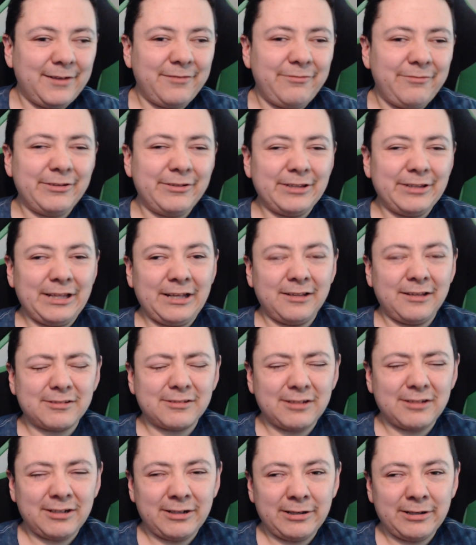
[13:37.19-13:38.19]
feelings
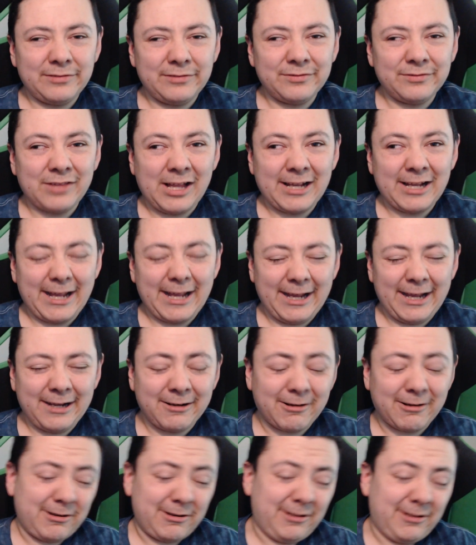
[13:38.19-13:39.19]
of, like,
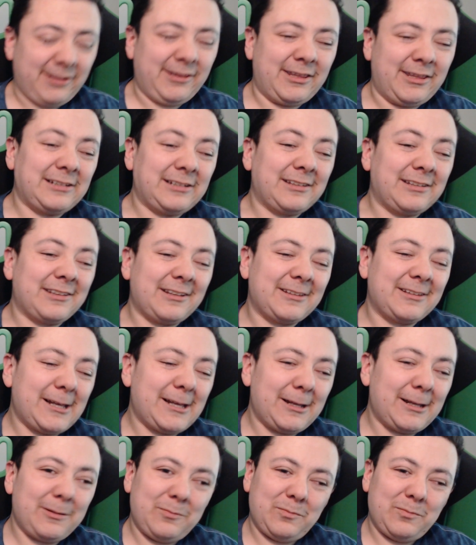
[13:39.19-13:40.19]
anger and things like that.